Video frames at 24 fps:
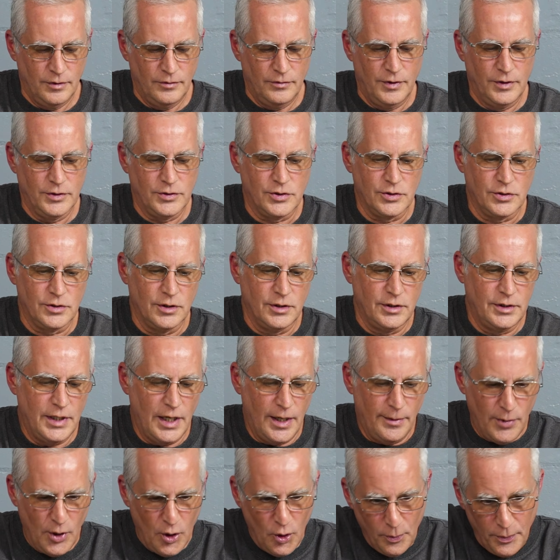This is a
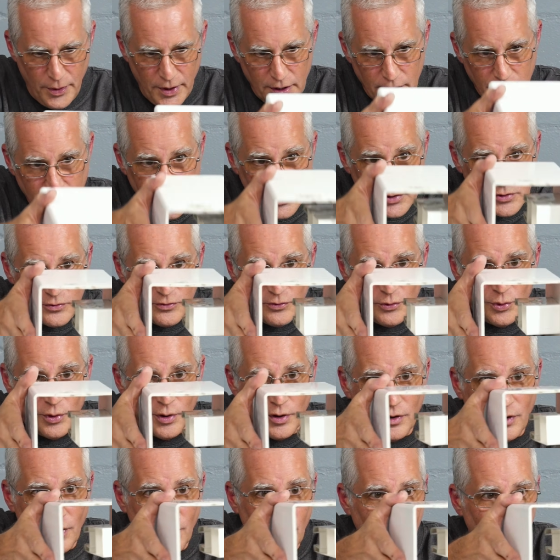demo piece
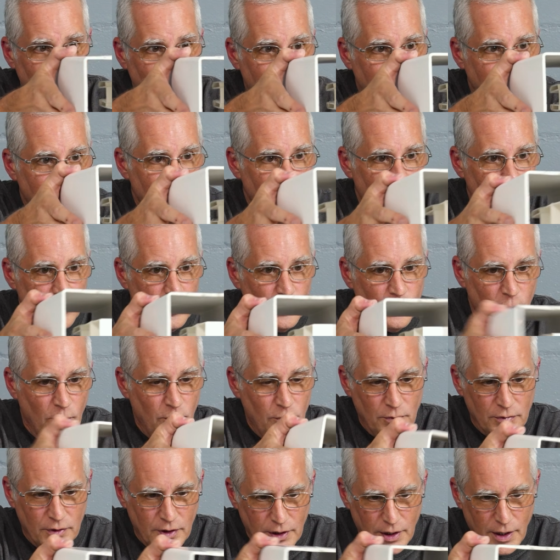for our video
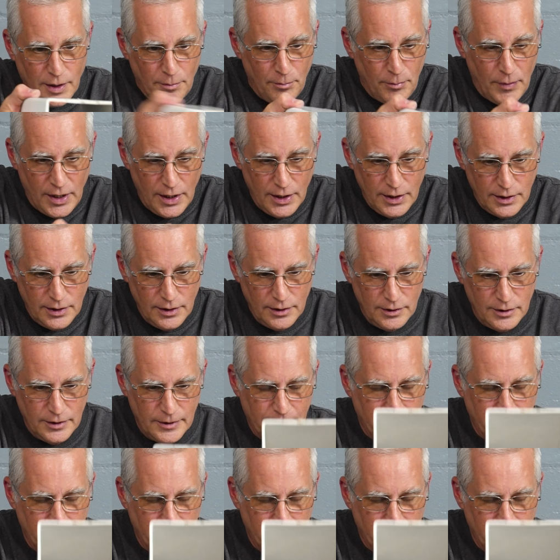that I made.